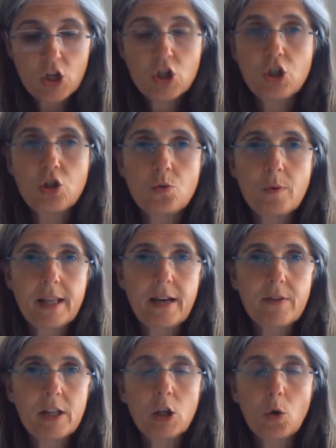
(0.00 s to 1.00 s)
to do with
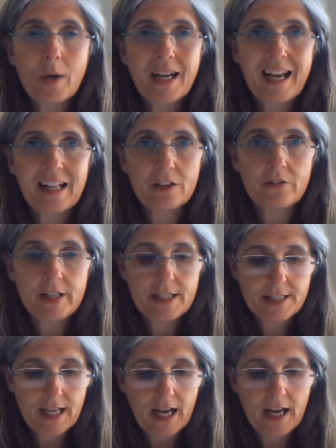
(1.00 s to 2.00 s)
having lower
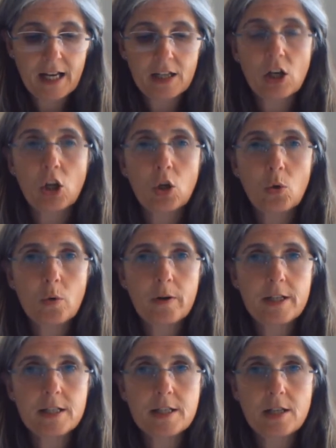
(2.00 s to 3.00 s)
calories and
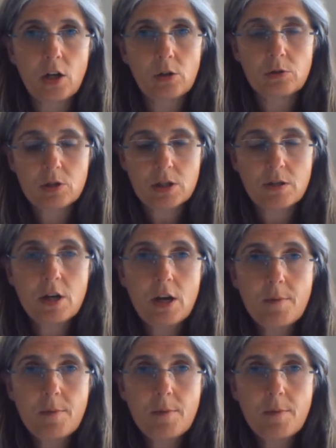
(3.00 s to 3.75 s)
lowering salt,